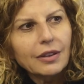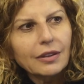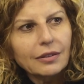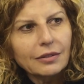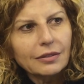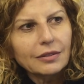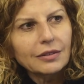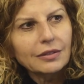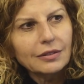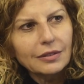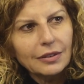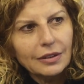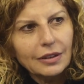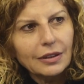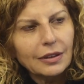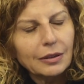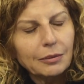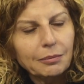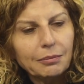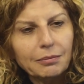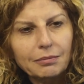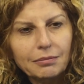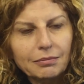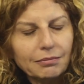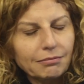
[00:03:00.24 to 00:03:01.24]
ever.
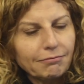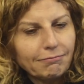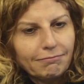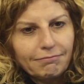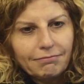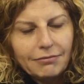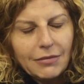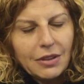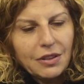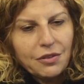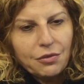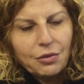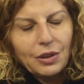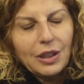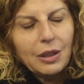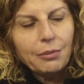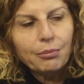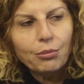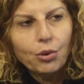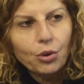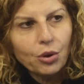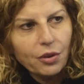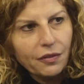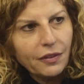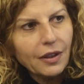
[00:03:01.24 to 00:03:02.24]
It's
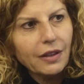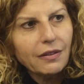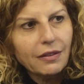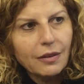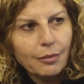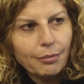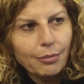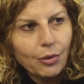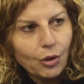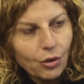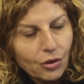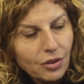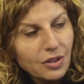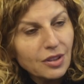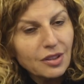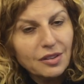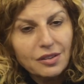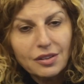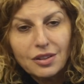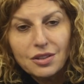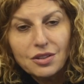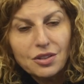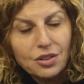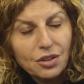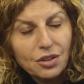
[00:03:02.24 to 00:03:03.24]
really important that the bond is